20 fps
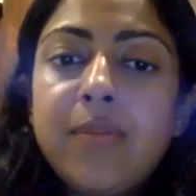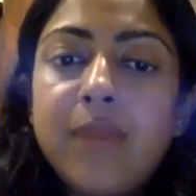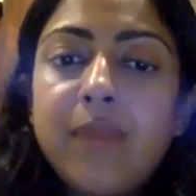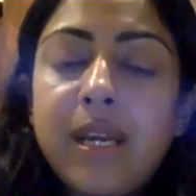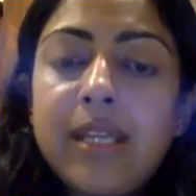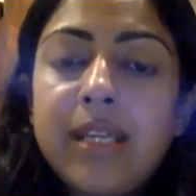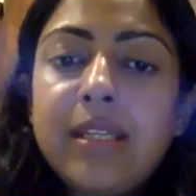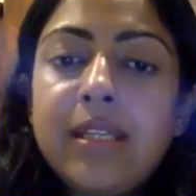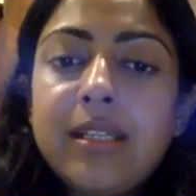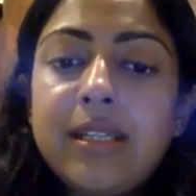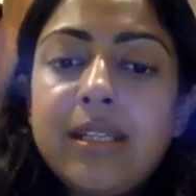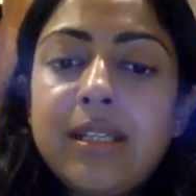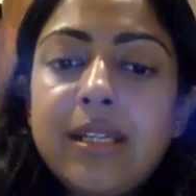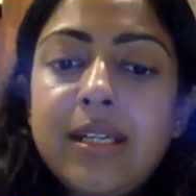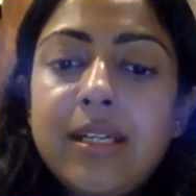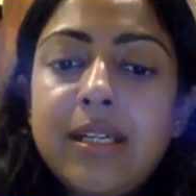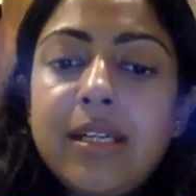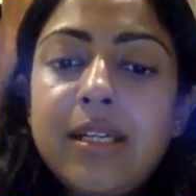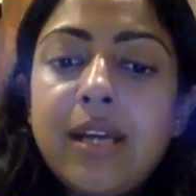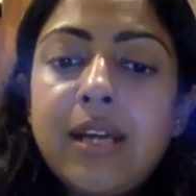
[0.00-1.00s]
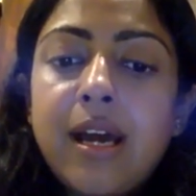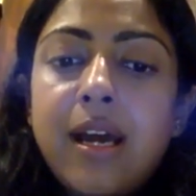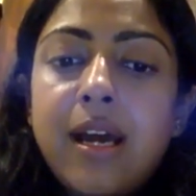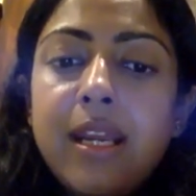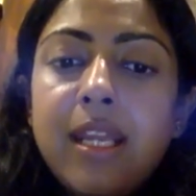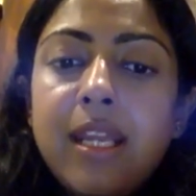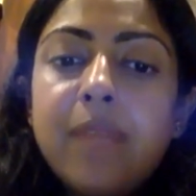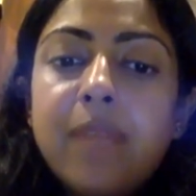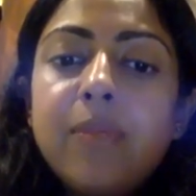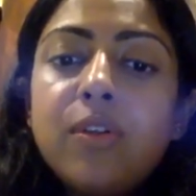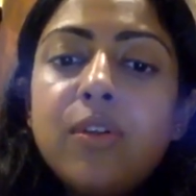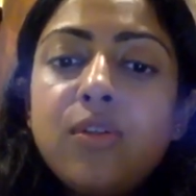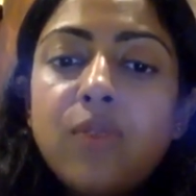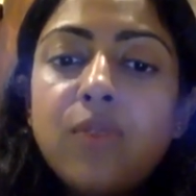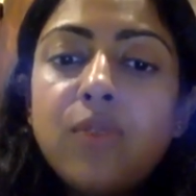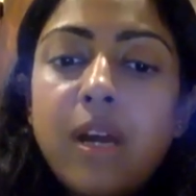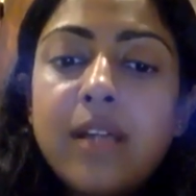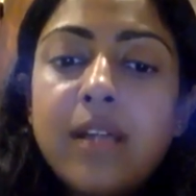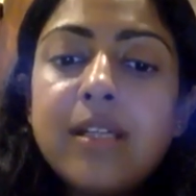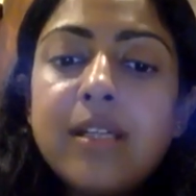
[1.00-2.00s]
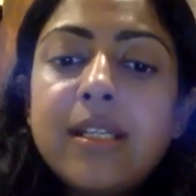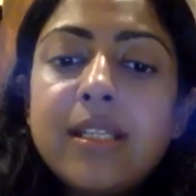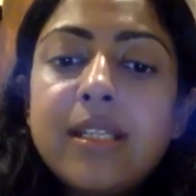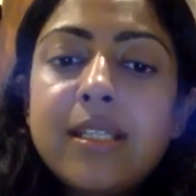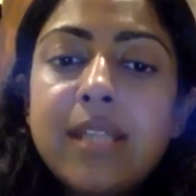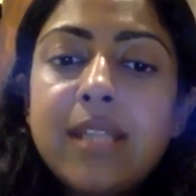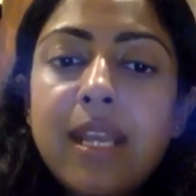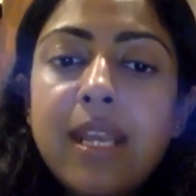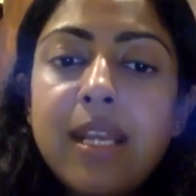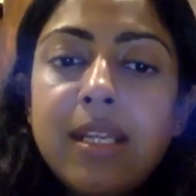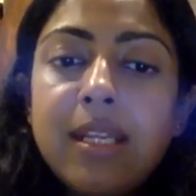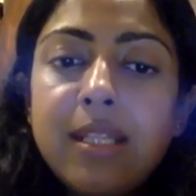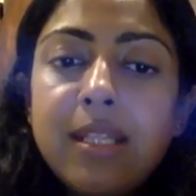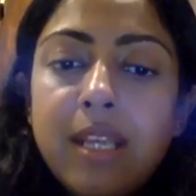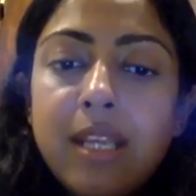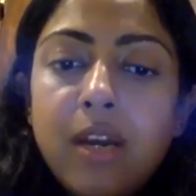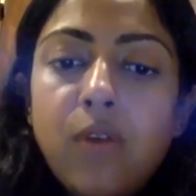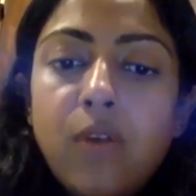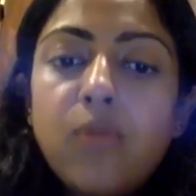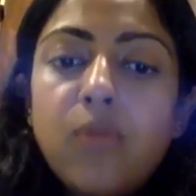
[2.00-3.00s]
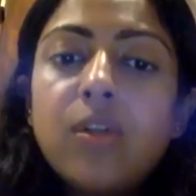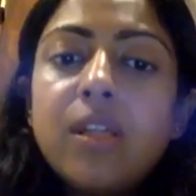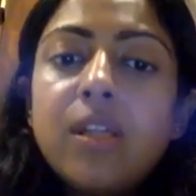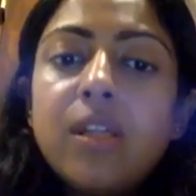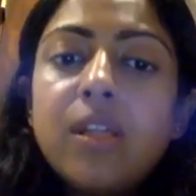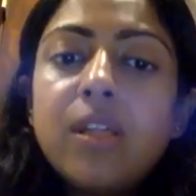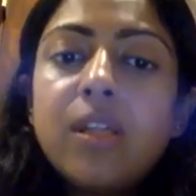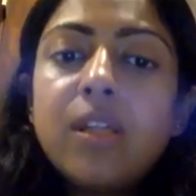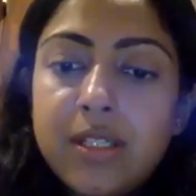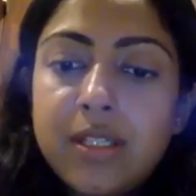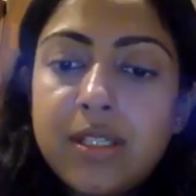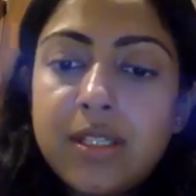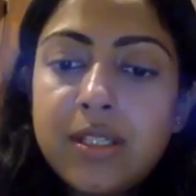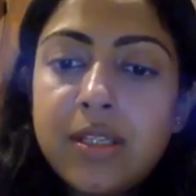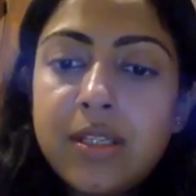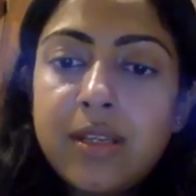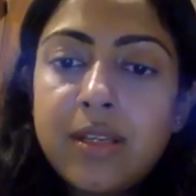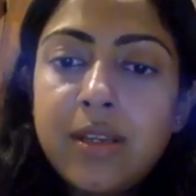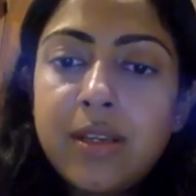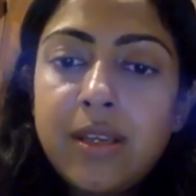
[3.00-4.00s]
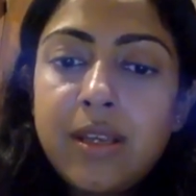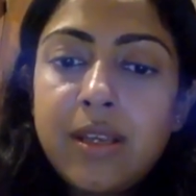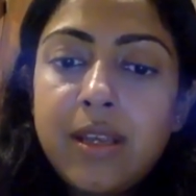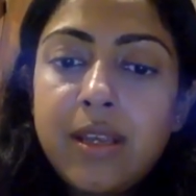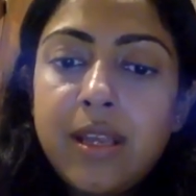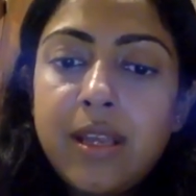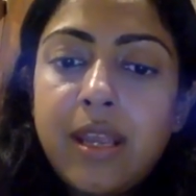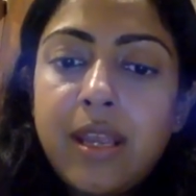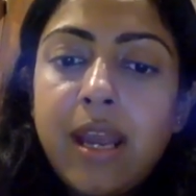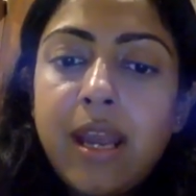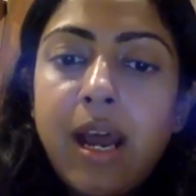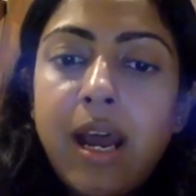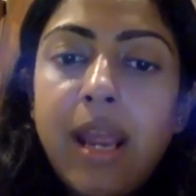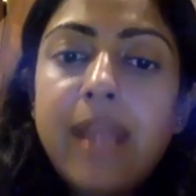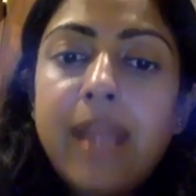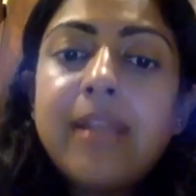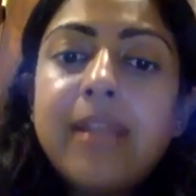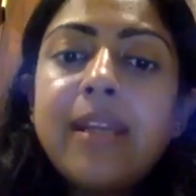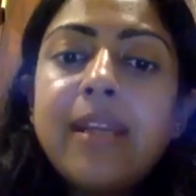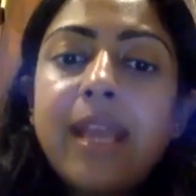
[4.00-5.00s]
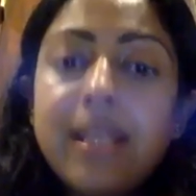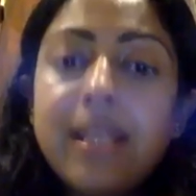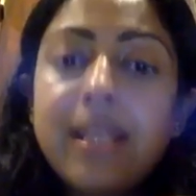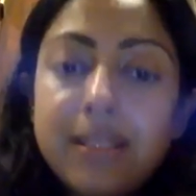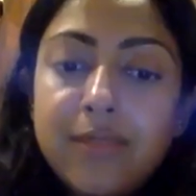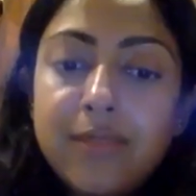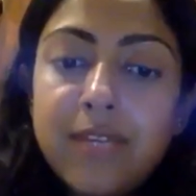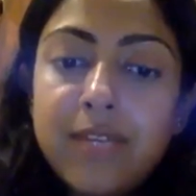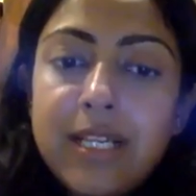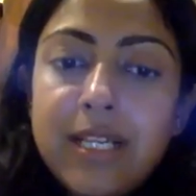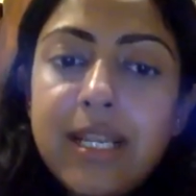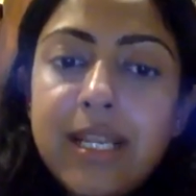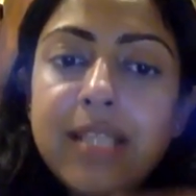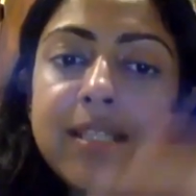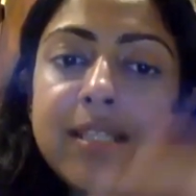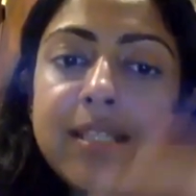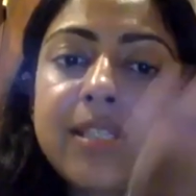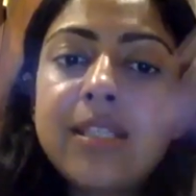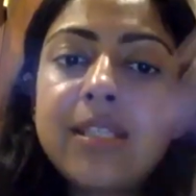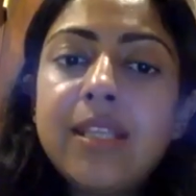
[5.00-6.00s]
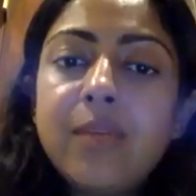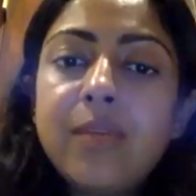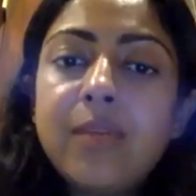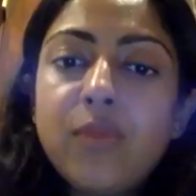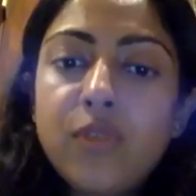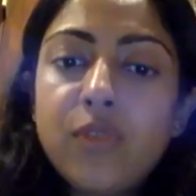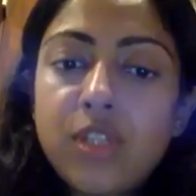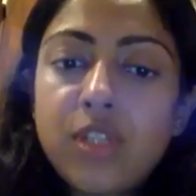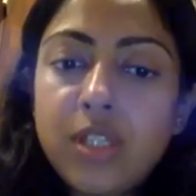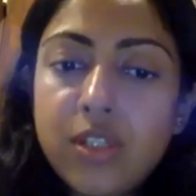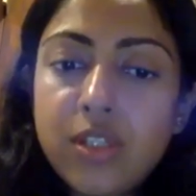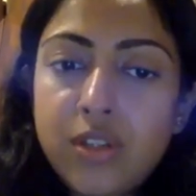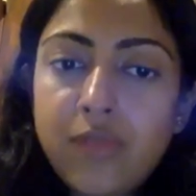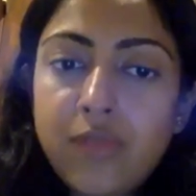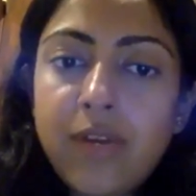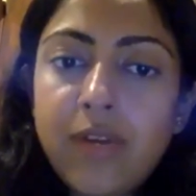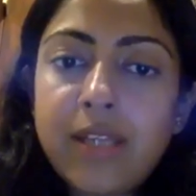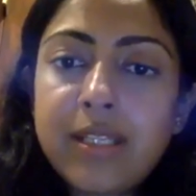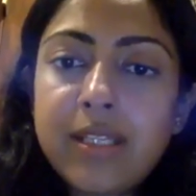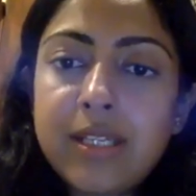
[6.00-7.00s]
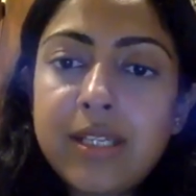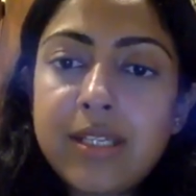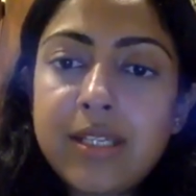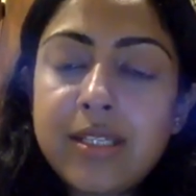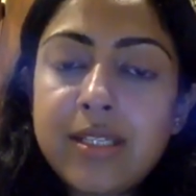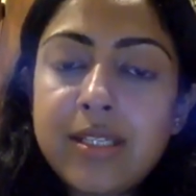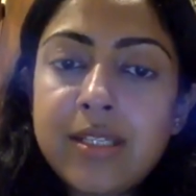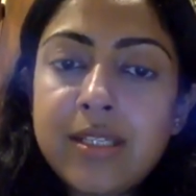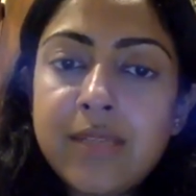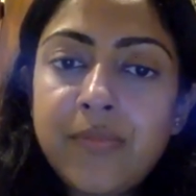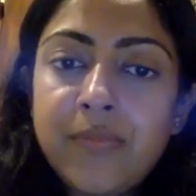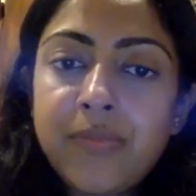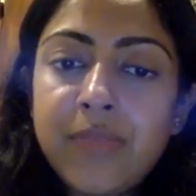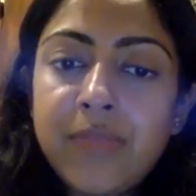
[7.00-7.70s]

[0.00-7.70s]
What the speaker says: minded are able to understand their own emotions and as well as the emotions of others.